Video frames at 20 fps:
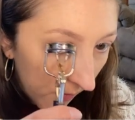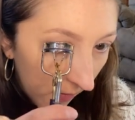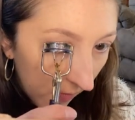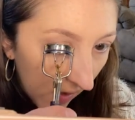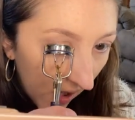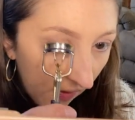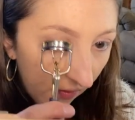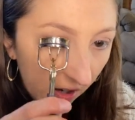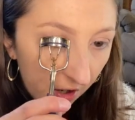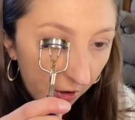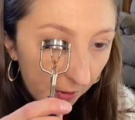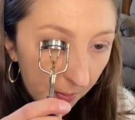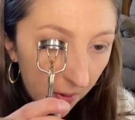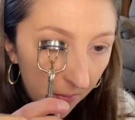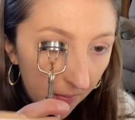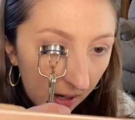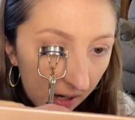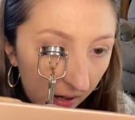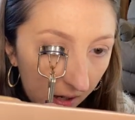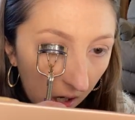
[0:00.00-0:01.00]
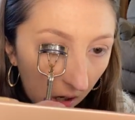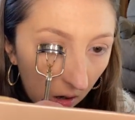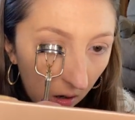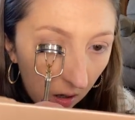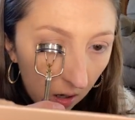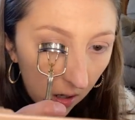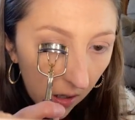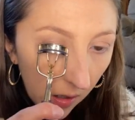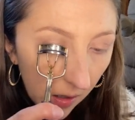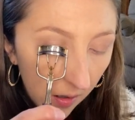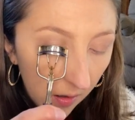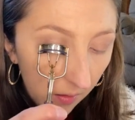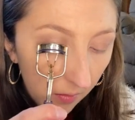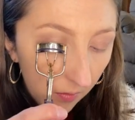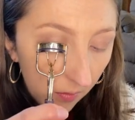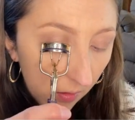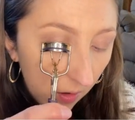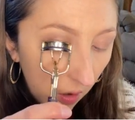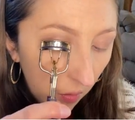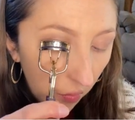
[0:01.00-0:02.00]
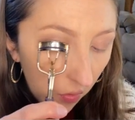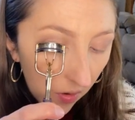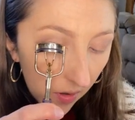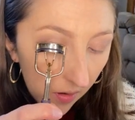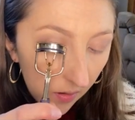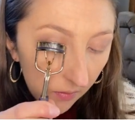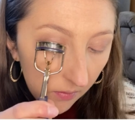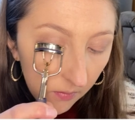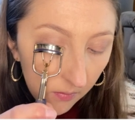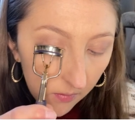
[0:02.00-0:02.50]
If I just put mascara on, you wouldn't